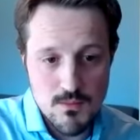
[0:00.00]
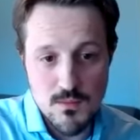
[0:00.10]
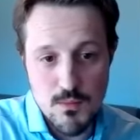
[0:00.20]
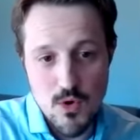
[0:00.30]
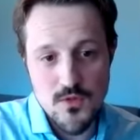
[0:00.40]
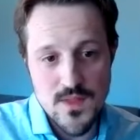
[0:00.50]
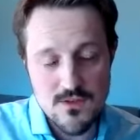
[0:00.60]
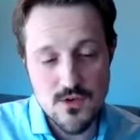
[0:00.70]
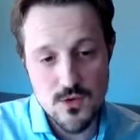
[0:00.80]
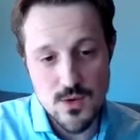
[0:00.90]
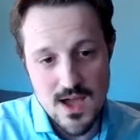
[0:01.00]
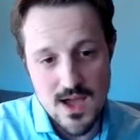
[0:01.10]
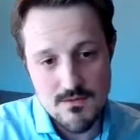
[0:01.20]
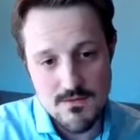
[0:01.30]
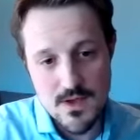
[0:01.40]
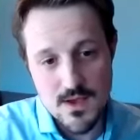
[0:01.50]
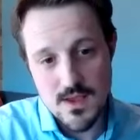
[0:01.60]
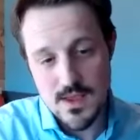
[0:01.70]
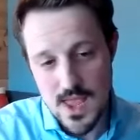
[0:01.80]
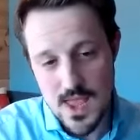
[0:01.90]
more data you have,
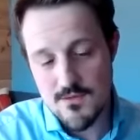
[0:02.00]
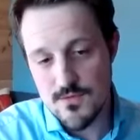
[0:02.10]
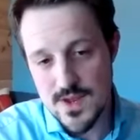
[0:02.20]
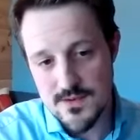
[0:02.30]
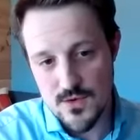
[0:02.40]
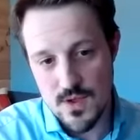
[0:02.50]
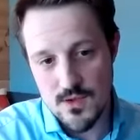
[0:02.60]
every